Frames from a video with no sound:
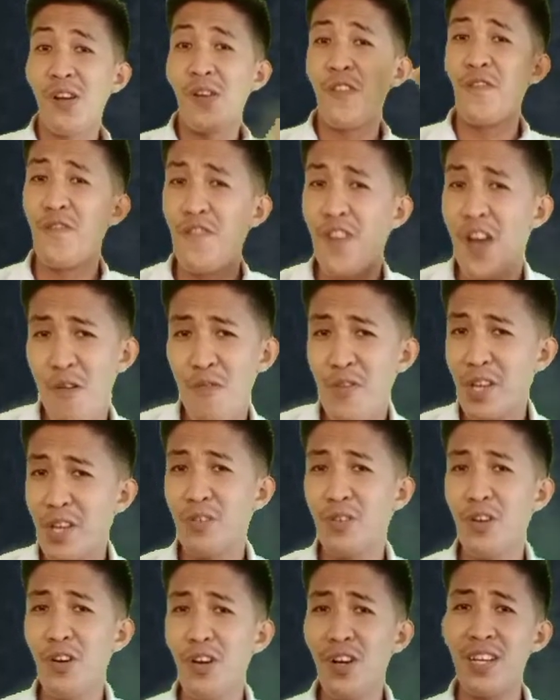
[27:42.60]
Very
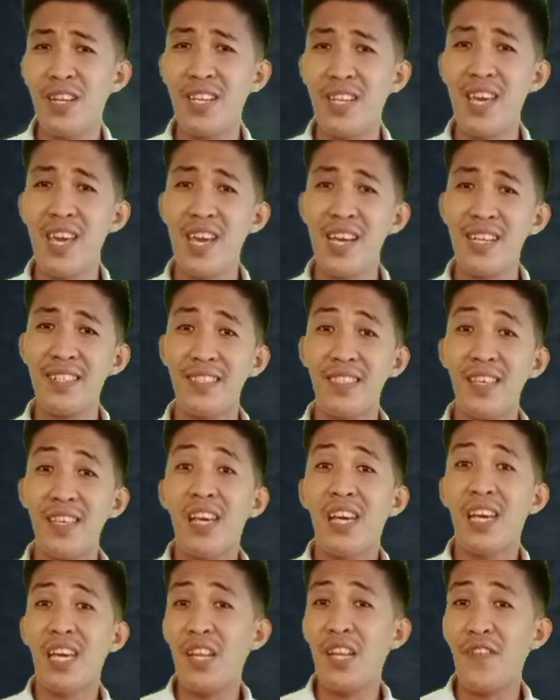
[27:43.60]
good, it's
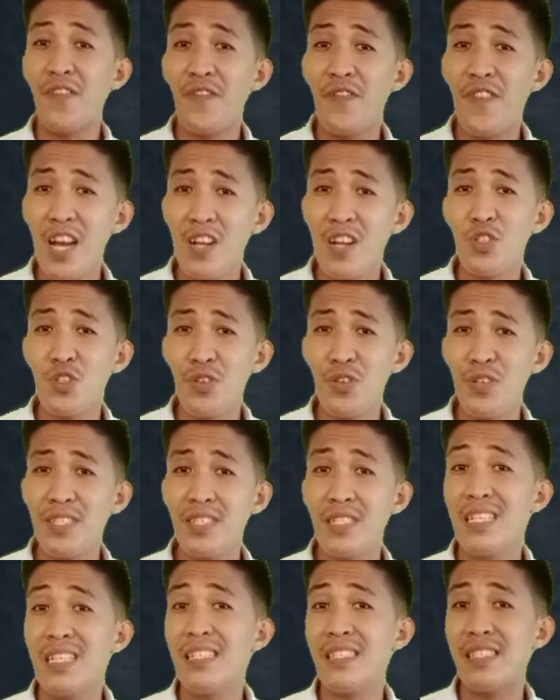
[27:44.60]

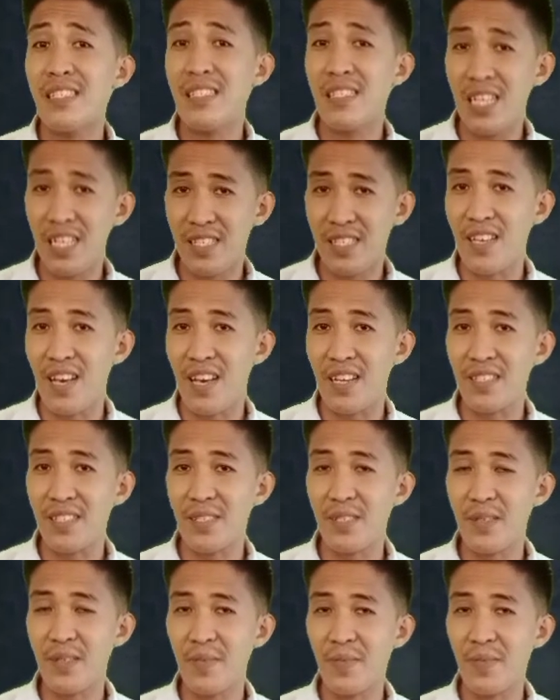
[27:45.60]
infectious diseases.